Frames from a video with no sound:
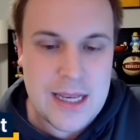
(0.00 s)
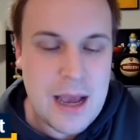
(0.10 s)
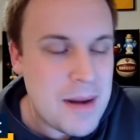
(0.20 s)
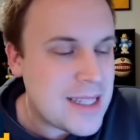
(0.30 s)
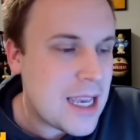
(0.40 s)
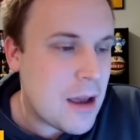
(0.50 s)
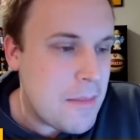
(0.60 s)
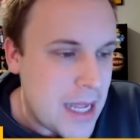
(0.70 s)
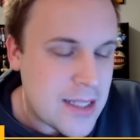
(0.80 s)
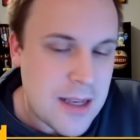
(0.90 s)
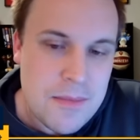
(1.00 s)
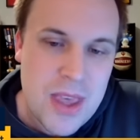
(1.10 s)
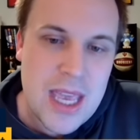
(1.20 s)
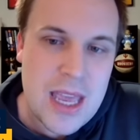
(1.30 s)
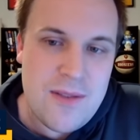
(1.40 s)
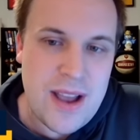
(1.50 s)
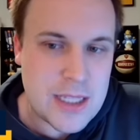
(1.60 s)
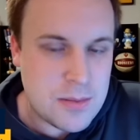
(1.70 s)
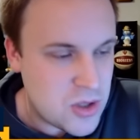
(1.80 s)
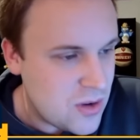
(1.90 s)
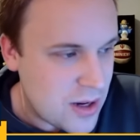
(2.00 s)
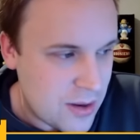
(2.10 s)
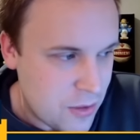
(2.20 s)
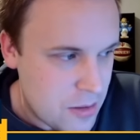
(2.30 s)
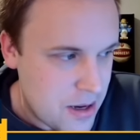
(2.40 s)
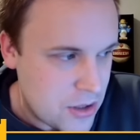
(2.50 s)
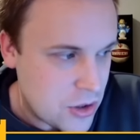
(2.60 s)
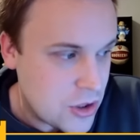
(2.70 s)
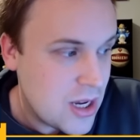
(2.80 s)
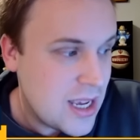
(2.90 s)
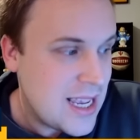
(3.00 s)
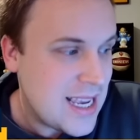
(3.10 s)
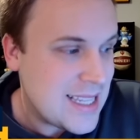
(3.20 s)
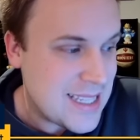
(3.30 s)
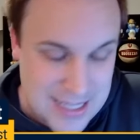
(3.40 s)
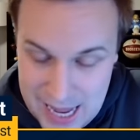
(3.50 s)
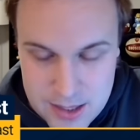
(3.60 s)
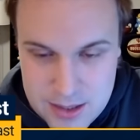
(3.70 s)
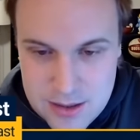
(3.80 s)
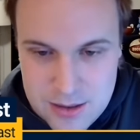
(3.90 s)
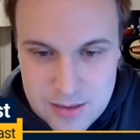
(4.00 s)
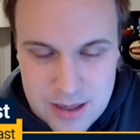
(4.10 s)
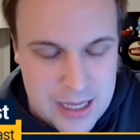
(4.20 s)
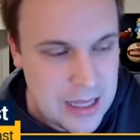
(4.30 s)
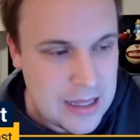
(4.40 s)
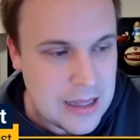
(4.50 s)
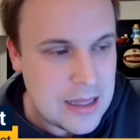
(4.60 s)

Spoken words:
I'm not saying it means something. In fact, specifically for the Pacers, it does not, right?